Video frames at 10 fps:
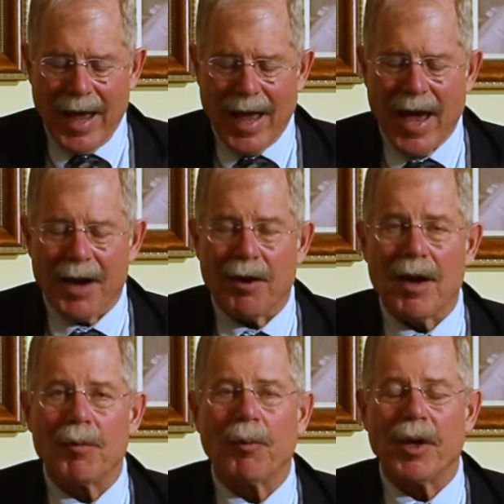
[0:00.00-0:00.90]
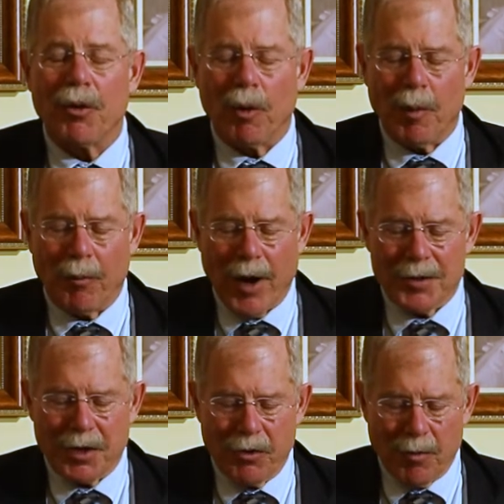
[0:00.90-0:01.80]
Had urban renewal been
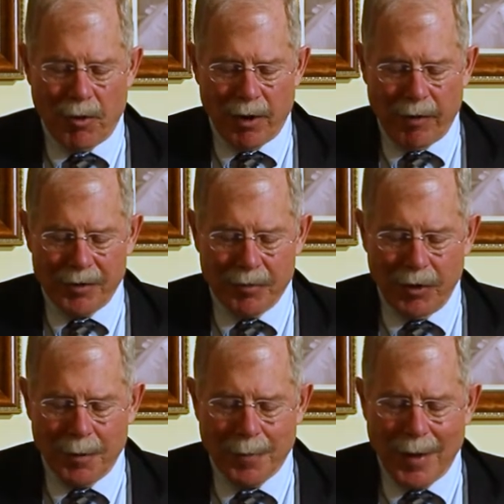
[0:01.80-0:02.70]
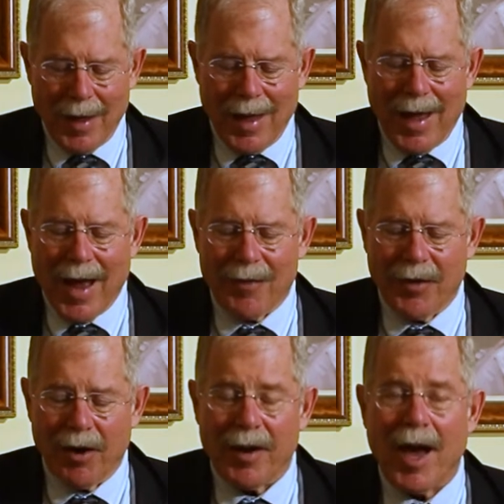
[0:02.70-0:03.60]
prosecuted more aggressively, had
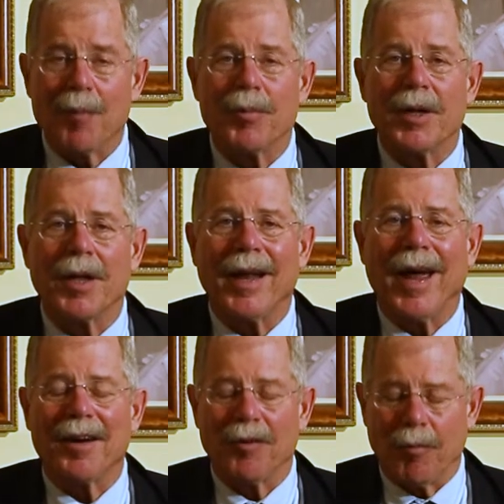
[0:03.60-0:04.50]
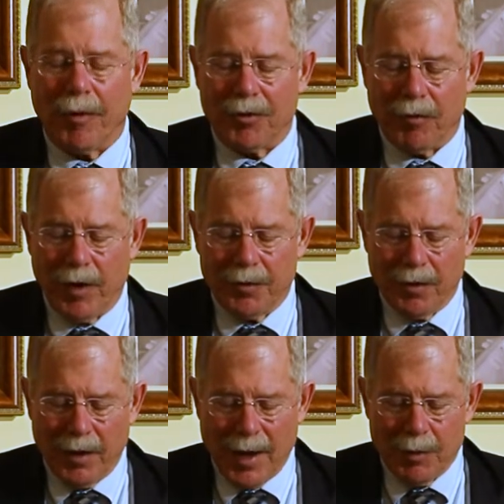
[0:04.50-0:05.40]
there not been an active
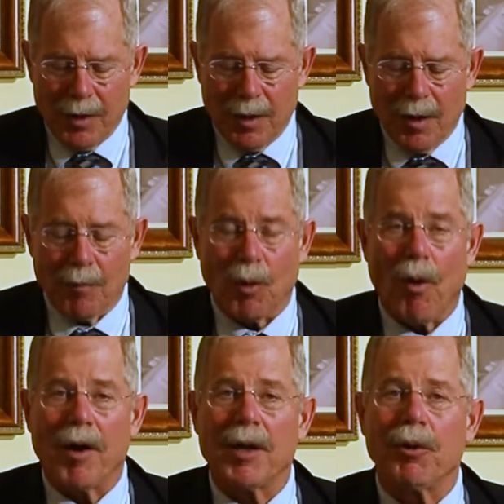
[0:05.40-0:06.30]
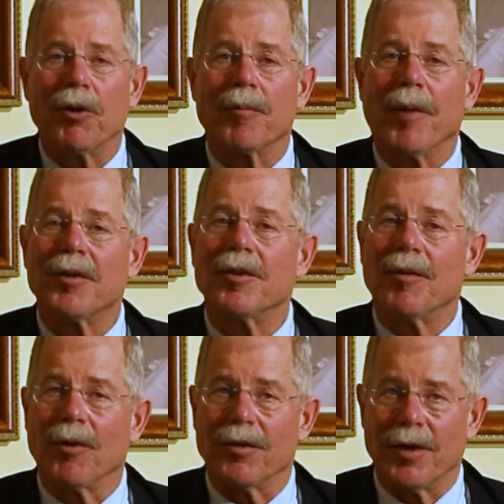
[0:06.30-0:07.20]
preservation lobby, Milwaukee would look much different